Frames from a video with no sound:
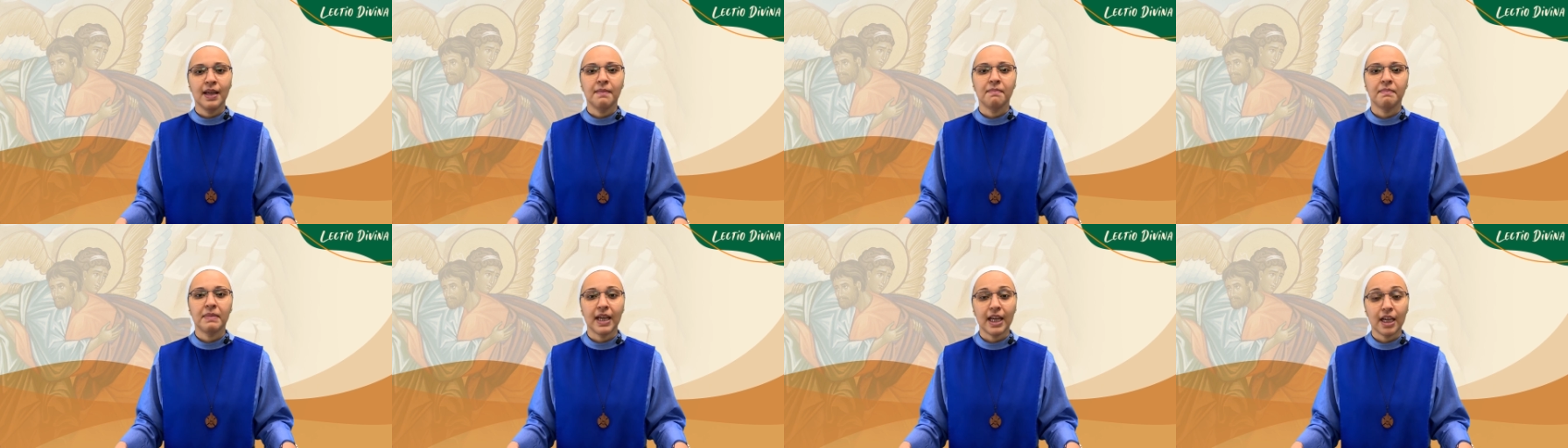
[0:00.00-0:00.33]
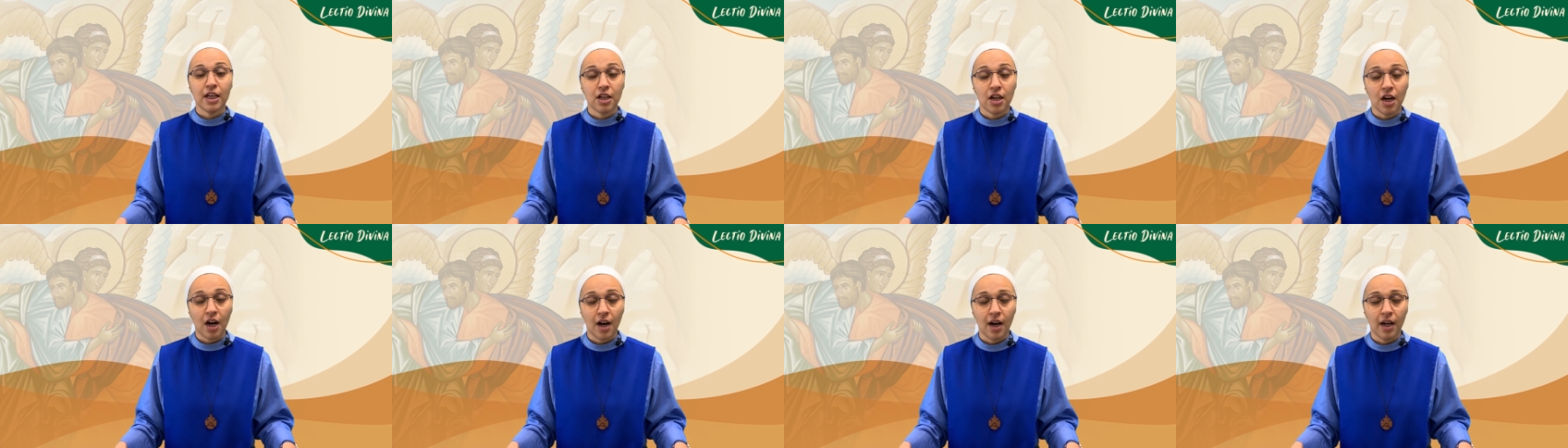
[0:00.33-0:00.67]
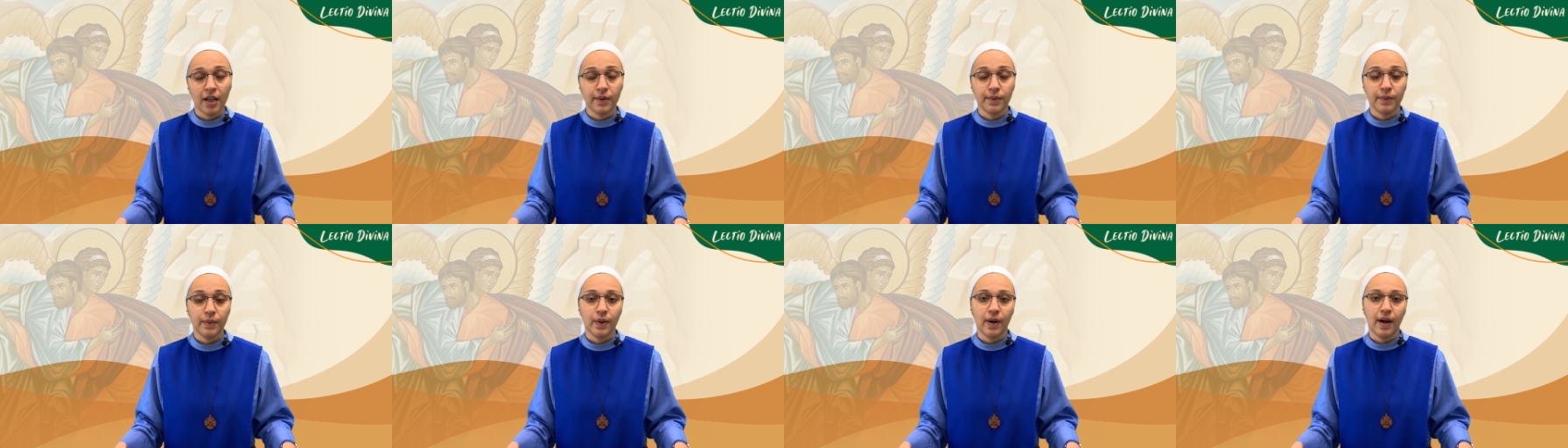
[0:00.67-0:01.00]
may
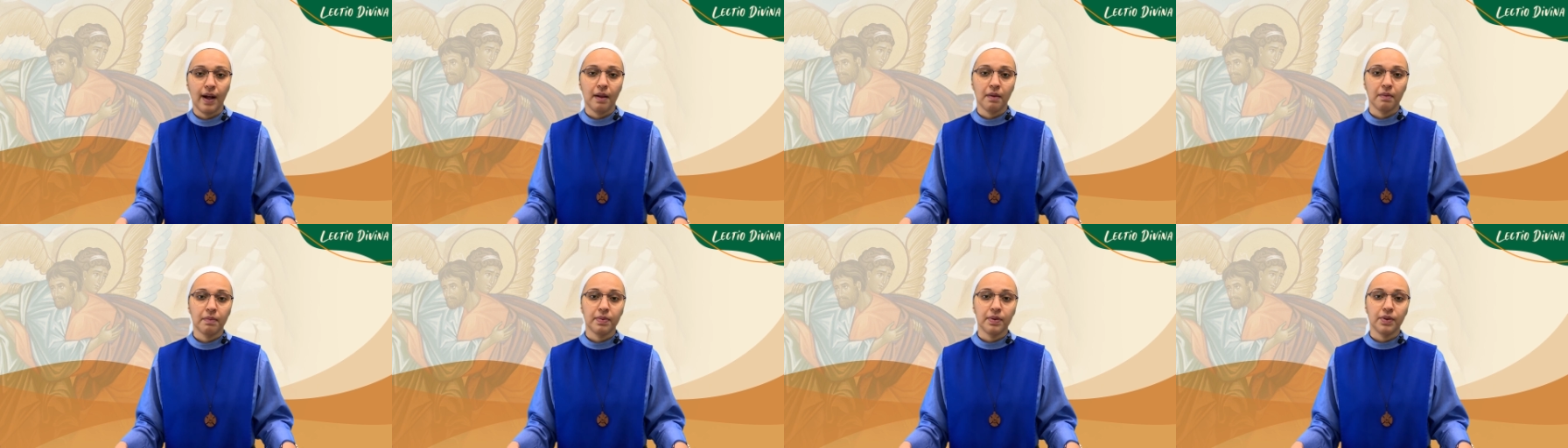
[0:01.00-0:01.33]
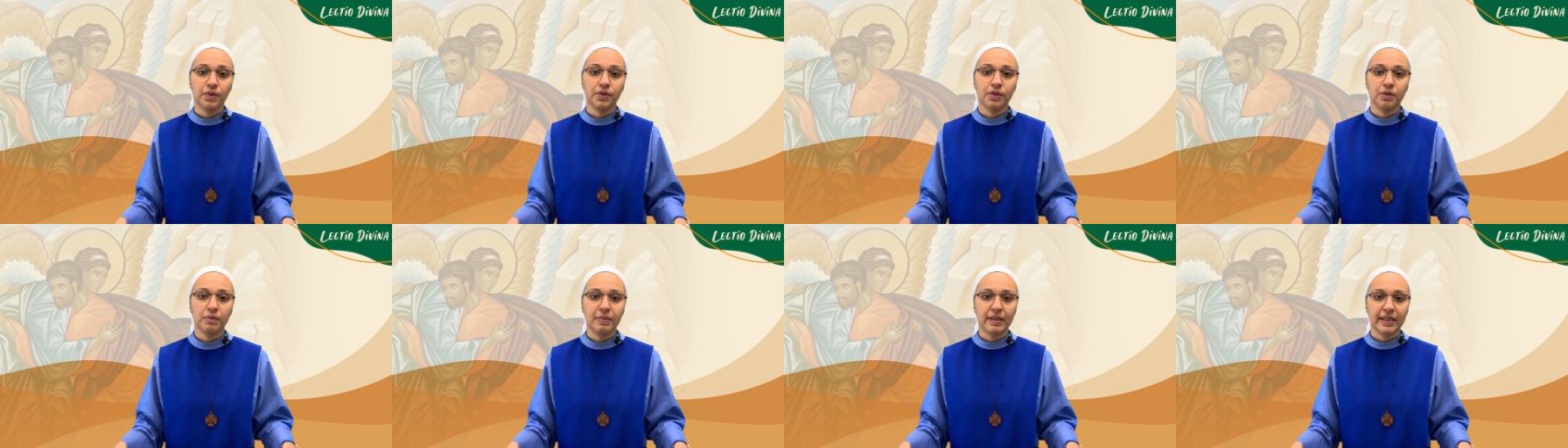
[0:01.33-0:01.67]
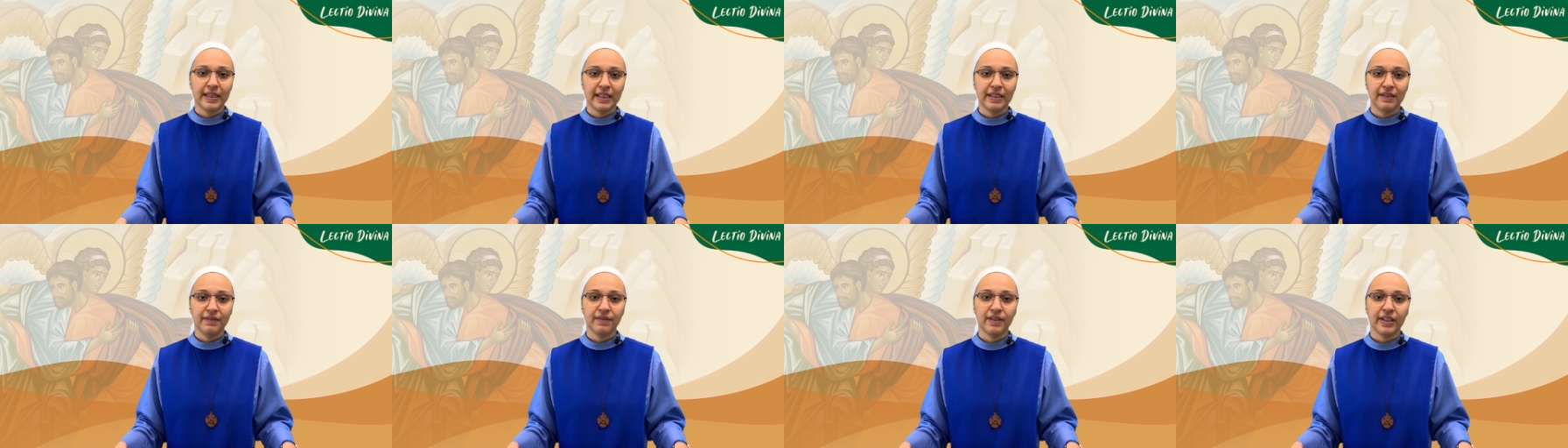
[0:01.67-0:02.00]
God will help you to
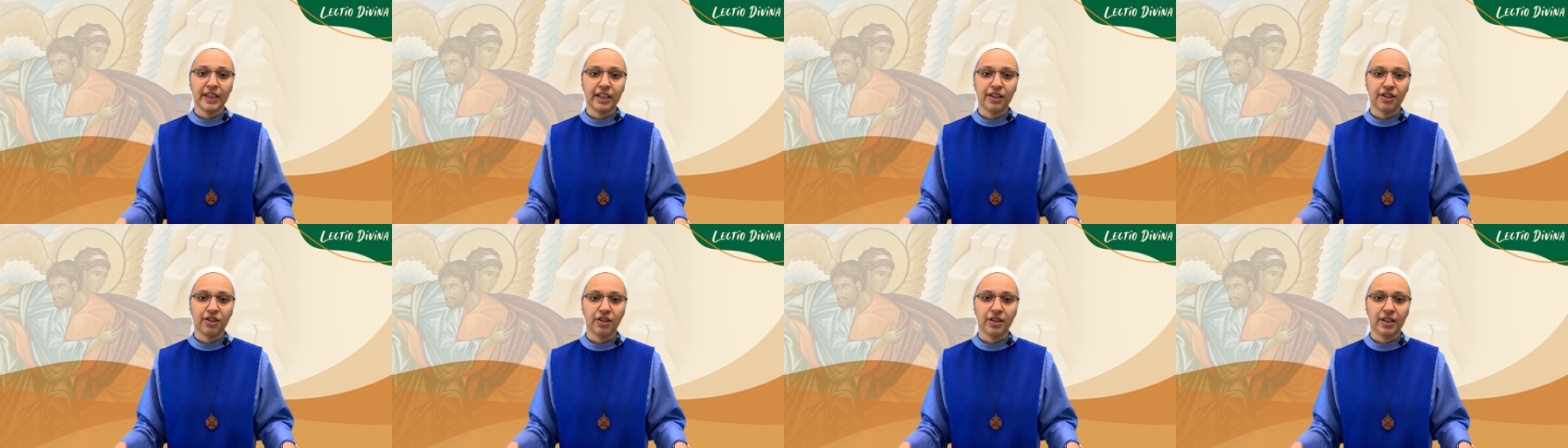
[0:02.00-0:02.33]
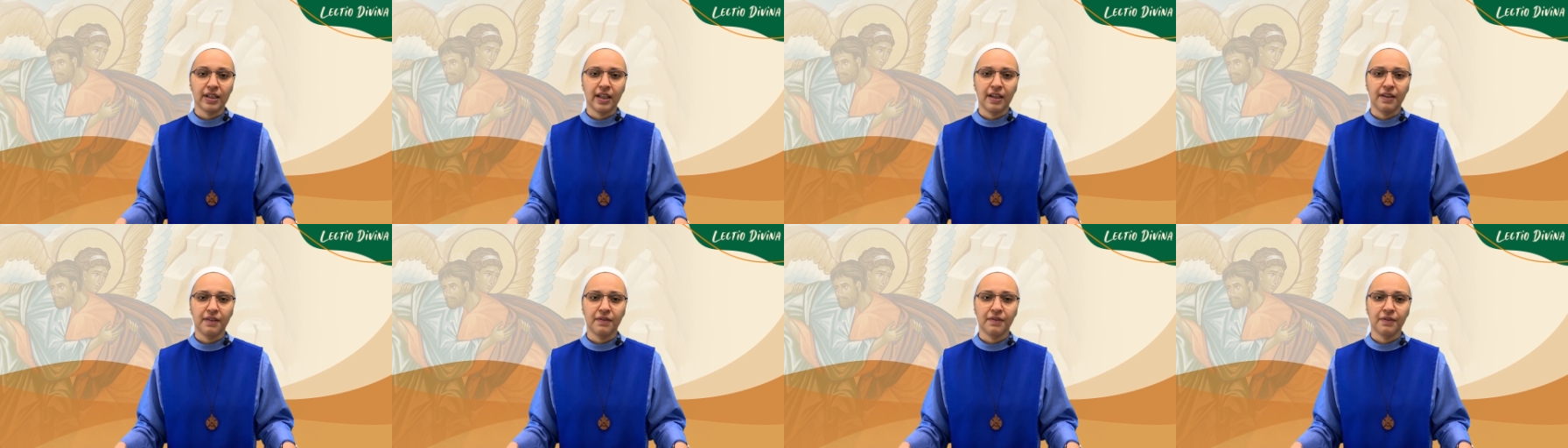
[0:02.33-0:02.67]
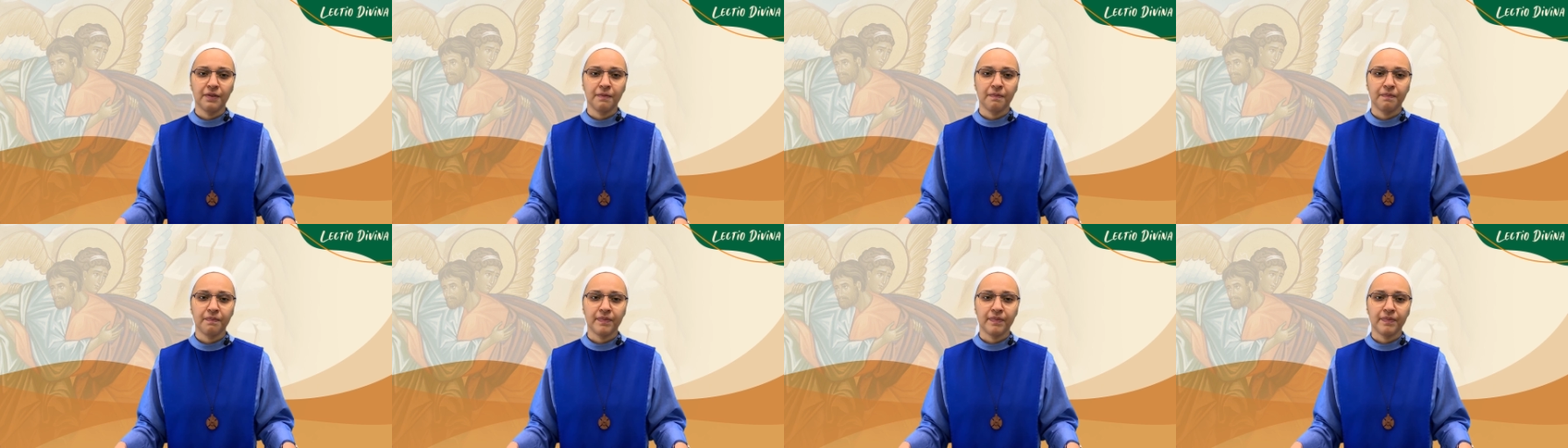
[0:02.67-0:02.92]
believe later in life.